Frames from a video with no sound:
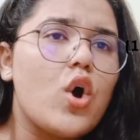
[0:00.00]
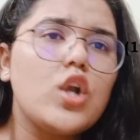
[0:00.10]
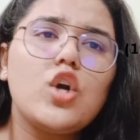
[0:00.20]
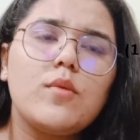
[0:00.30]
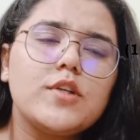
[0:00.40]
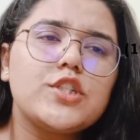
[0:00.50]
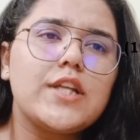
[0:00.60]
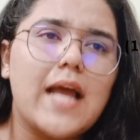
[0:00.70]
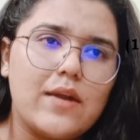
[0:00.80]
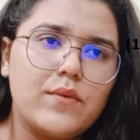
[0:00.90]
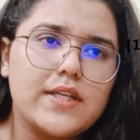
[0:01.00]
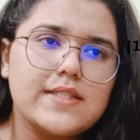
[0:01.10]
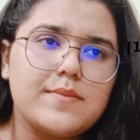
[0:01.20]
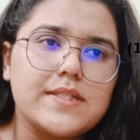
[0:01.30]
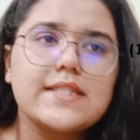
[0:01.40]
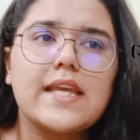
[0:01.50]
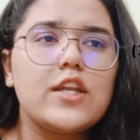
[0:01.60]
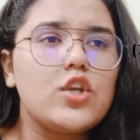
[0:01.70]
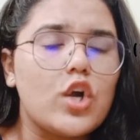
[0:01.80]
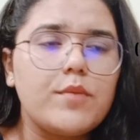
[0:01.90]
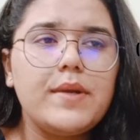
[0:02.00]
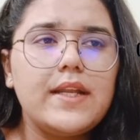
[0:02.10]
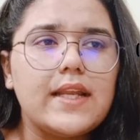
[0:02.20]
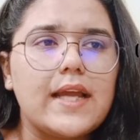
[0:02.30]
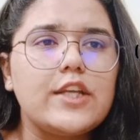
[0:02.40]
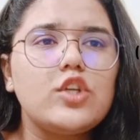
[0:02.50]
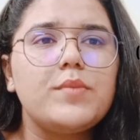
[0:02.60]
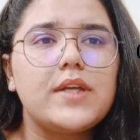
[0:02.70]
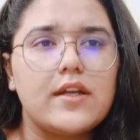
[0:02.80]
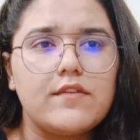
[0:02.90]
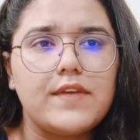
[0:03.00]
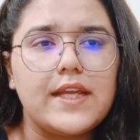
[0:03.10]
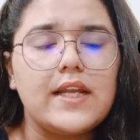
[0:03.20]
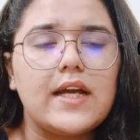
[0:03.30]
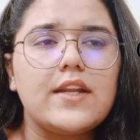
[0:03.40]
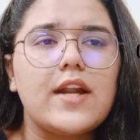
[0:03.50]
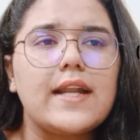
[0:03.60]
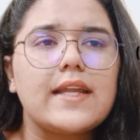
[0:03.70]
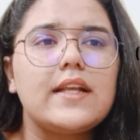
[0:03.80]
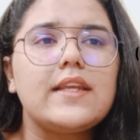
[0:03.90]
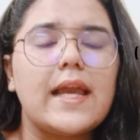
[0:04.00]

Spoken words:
all commercial advertisements cannot be denied to be conveyed under Article